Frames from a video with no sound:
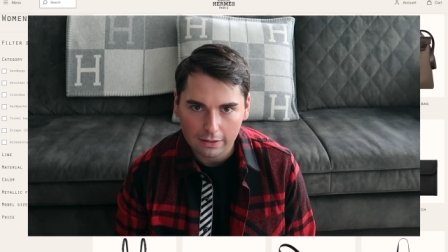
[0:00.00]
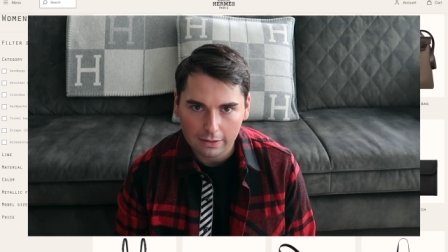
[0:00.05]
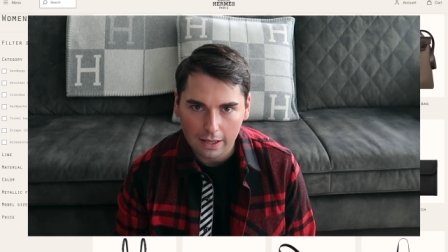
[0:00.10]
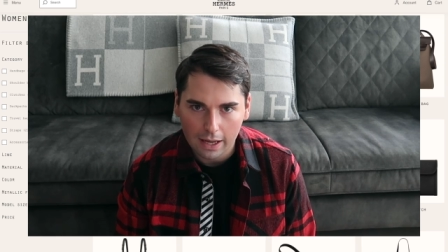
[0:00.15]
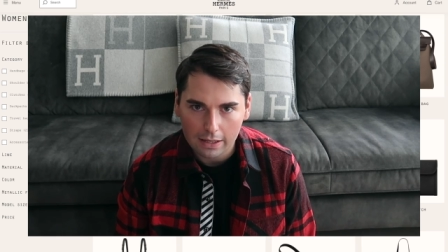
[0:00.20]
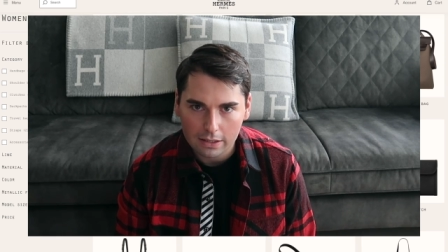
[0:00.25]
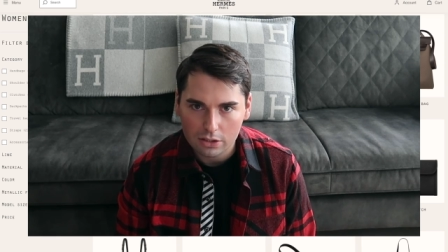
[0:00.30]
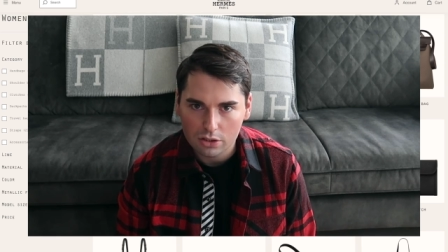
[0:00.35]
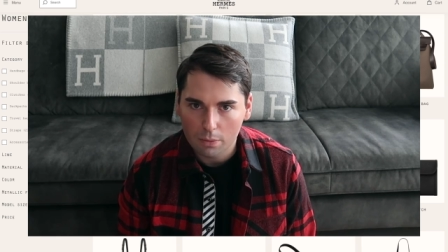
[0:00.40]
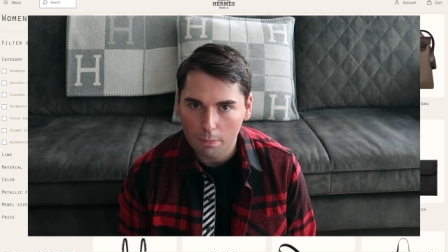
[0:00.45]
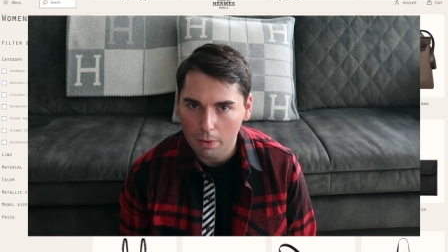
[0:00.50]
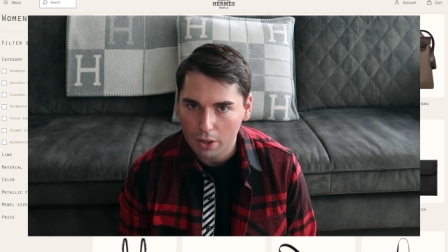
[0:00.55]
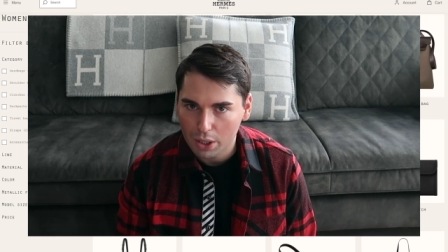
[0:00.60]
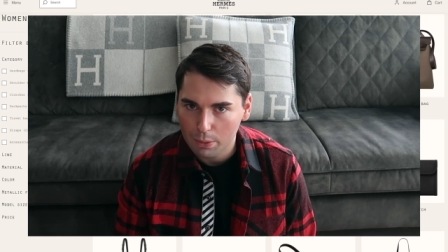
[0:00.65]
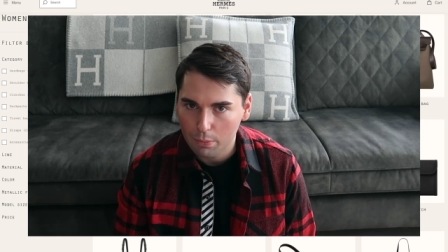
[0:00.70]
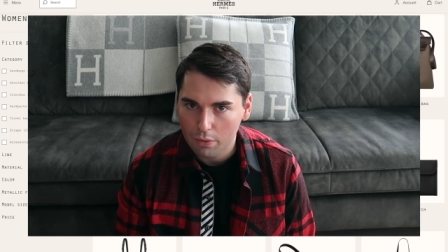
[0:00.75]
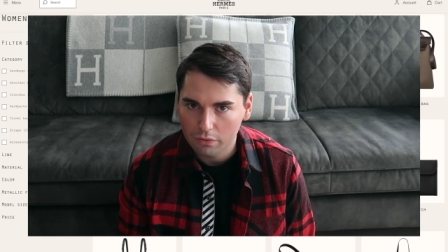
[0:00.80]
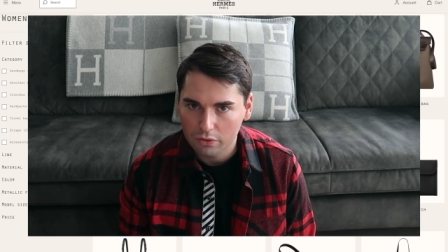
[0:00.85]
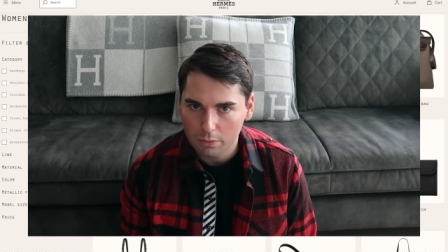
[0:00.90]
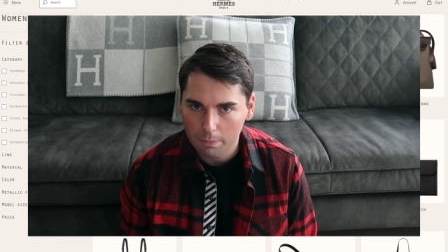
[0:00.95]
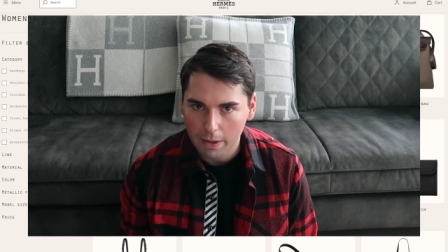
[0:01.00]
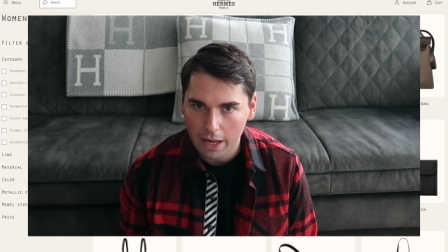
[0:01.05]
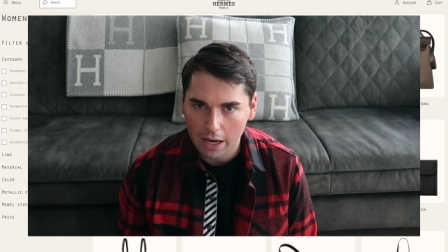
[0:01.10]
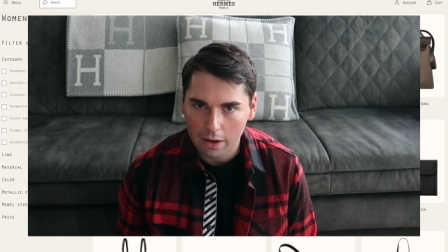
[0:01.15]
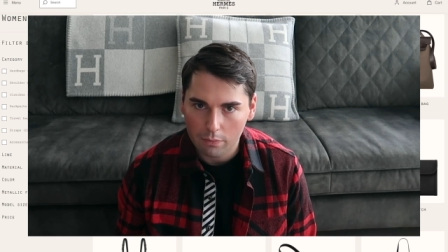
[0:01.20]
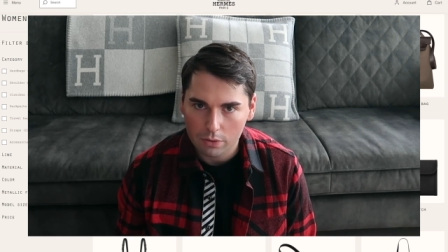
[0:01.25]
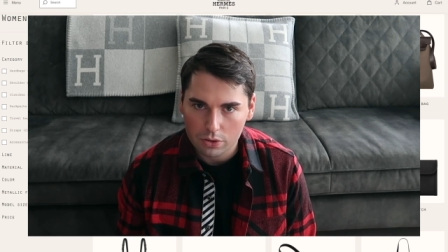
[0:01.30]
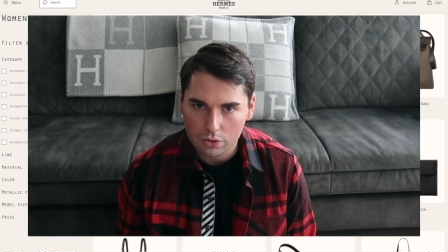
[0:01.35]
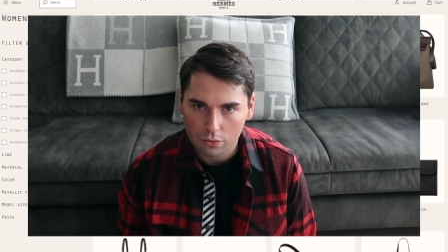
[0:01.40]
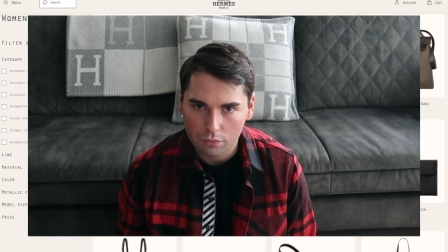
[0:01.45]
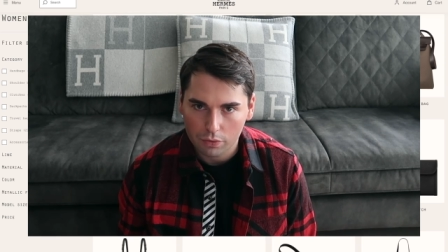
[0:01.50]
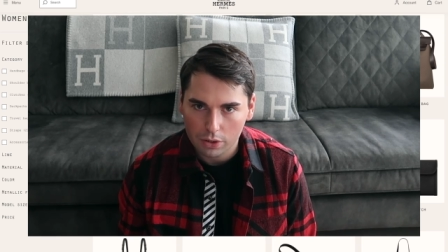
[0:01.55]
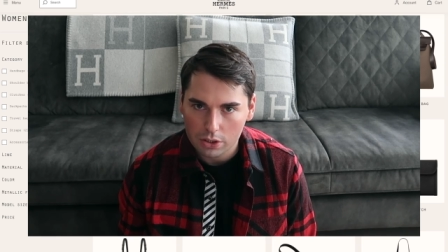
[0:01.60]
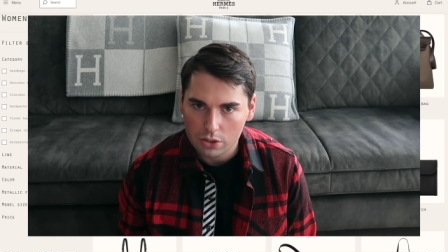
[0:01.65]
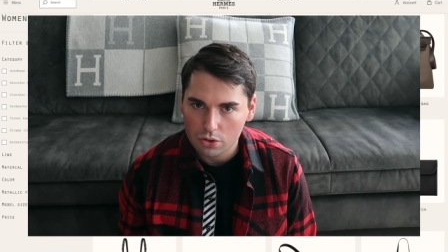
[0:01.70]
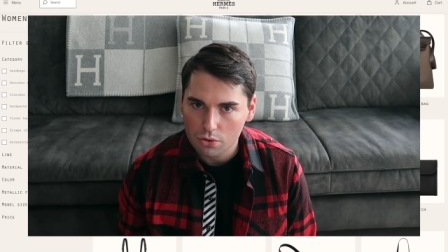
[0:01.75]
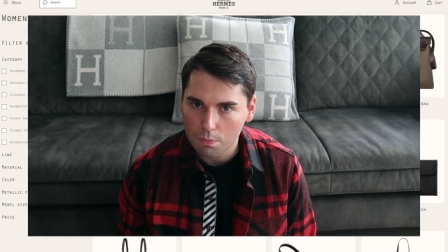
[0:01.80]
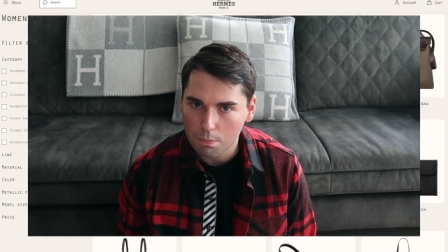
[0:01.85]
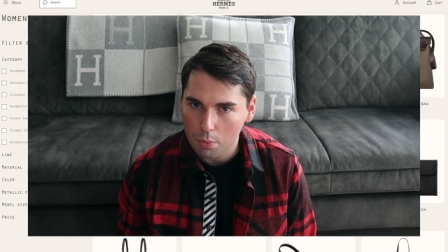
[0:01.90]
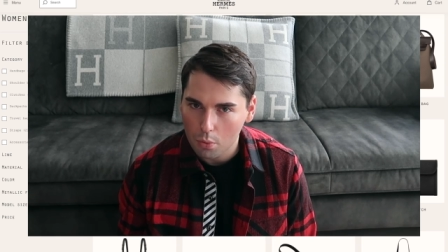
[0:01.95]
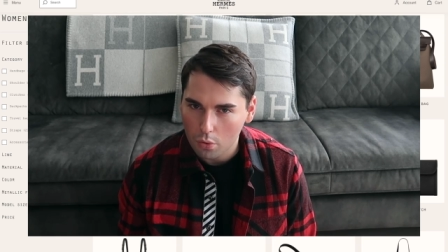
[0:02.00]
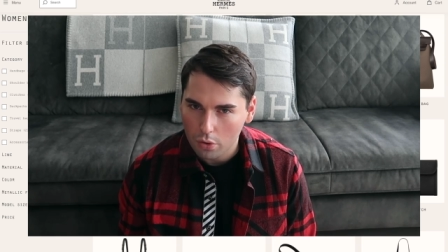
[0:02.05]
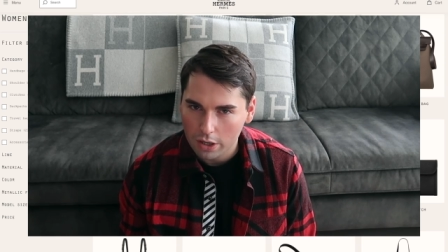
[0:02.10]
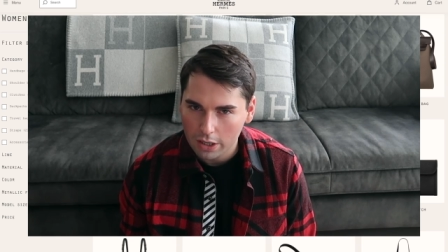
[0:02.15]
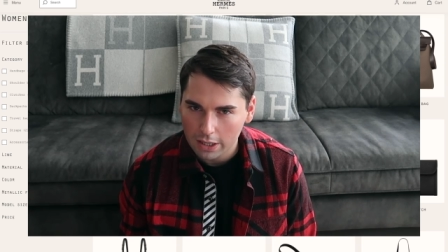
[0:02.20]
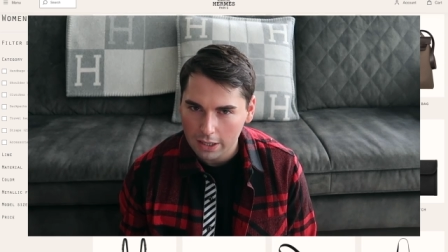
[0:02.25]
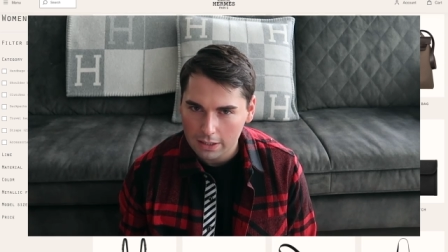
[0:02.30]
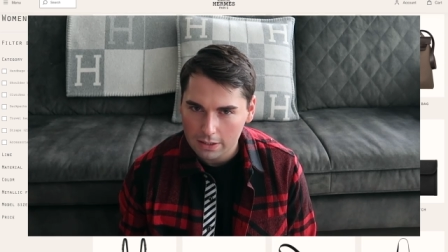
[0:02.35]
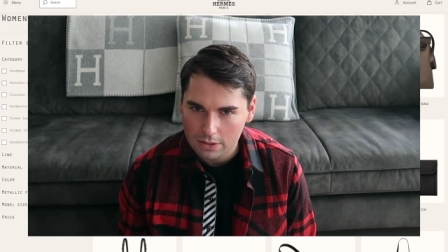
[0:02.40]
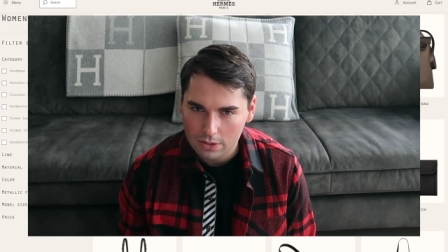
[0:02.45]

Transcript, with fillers: that the bottom of the bag wasn't really supported,